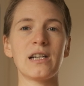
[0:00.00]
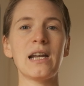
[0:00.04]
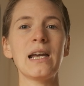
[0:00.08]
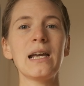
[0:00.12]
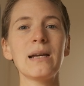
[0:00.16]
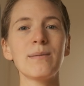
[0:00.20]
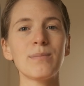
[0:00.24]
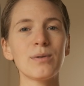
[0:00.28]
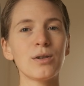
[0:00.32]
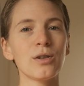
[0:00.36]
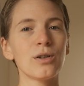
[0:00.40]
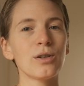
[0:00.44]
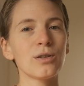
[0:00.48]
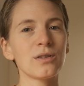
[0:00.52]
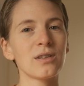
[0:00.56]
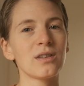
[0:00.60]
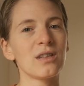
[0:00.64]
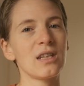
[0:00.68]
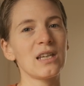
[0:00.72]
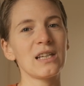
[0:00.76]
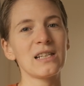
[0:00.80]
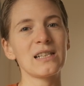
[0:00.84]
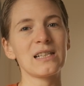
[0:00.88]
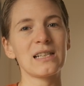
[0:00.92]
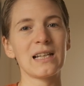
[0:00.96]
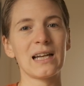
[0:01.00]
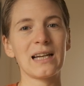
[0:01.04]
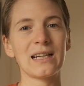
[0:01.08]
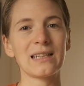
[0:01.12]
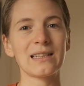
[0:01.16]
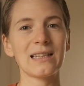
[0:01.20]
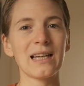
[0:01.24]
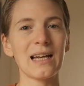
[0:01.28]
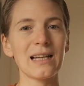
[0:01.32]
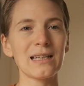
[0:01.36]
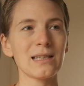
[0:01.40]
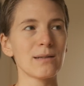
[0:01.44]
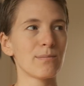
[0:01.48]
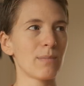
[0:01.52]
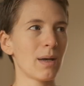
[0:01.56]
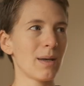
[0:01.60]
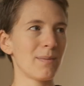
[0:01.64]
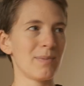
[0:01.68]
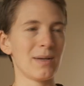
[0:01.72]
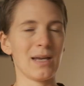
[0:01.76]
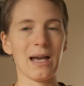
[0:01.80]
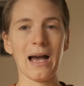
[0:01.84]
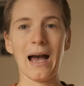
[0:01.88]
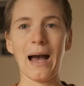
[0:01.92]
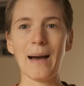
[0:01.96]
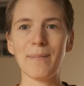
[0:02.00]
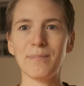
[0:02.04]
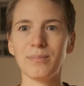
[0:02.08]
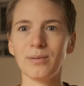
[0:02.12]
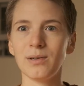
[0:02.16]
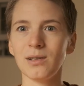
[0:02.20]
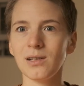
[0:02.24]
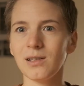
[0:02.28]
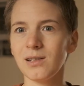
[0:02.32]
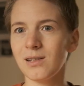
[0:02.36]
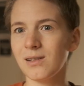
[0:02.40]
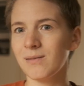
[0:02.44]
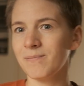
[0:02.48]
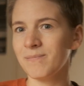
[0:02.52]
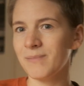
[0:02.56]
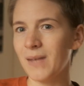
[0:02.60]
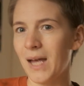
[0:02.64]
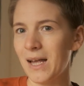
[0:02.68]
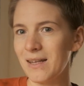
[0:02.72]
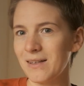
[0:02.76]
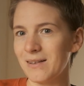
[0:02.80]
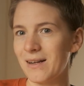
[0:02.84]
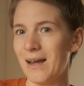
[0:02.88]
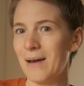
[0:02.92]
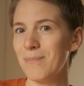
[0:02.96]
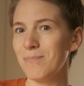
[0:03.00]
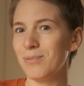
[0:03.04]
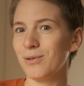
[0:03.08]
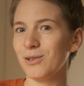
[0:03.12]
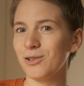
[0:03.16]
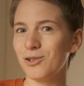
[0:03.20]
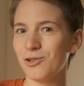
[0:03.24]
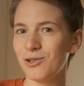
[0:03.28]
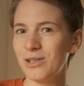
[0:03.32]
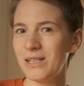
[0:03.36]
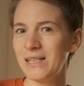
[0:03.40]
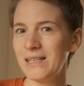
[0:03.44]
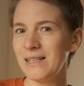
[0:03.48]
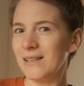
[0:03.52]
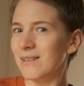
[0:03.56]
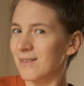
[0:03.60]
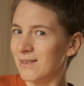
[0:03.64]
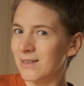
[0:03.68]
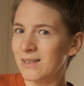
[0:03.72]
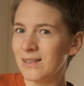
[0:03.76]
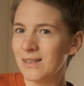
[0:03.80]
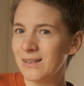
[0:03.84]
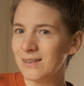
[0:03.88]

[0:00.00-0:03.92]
neighborhood, things like that, maybe apples at an apple tree